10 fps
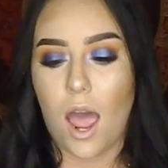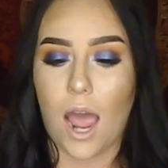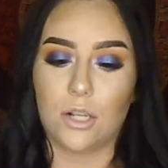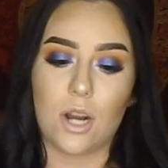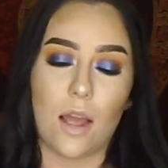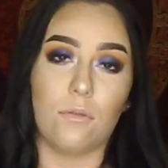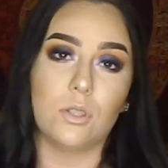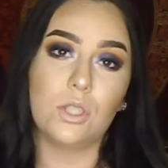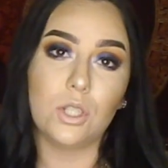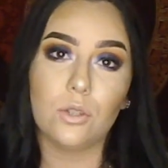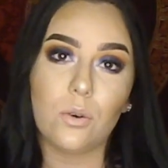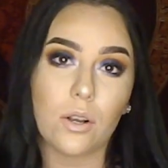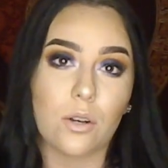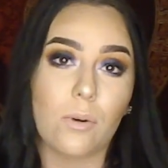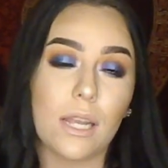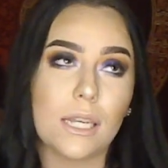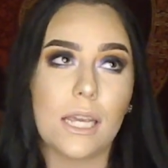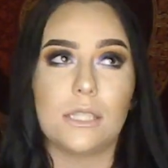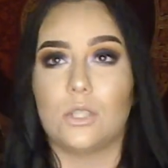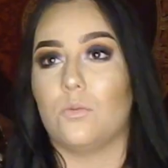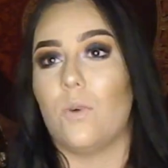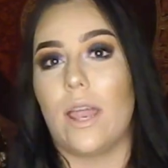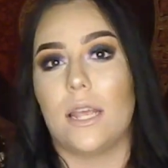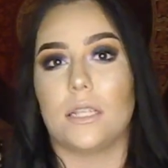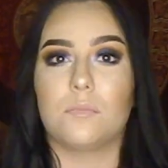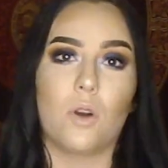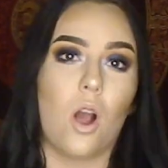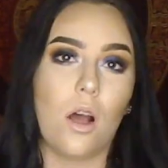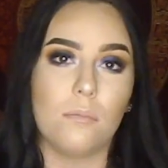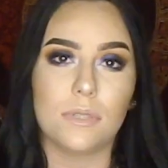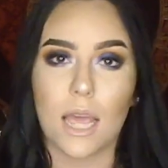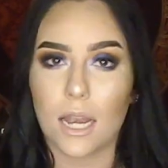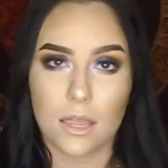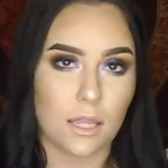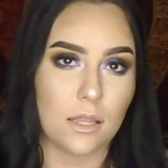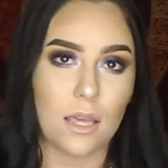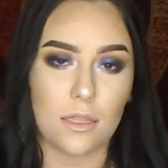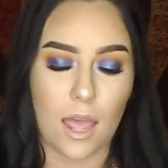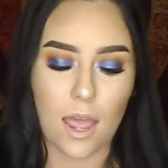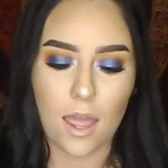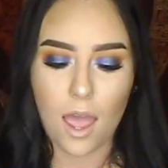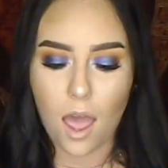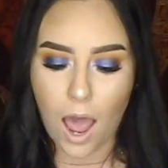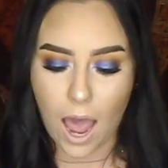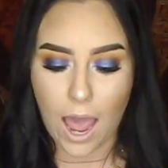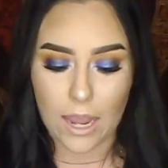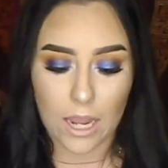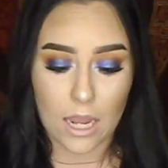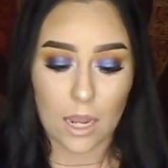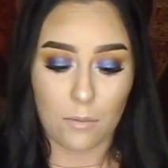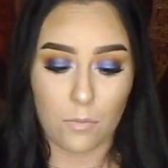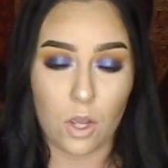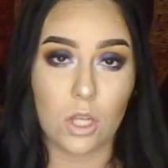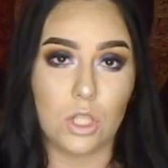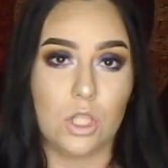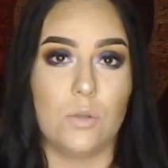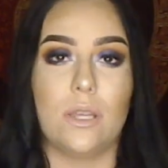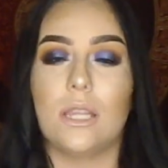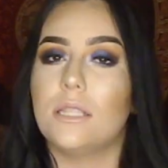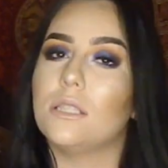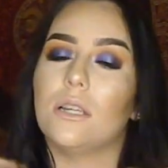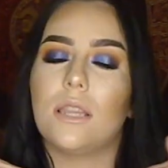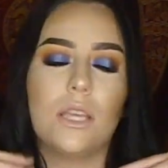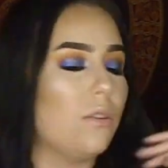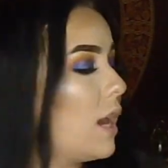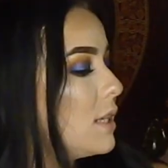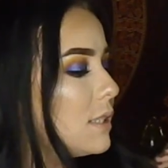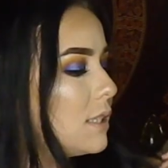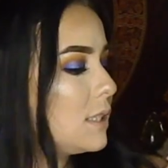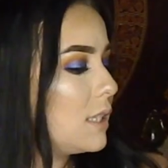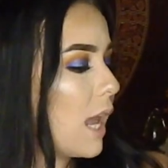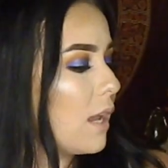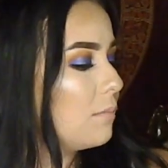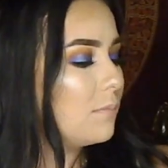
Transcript: I travel to you on your wedding days. I do weddings, proms, anything like that. I am doing this look that you guys see today.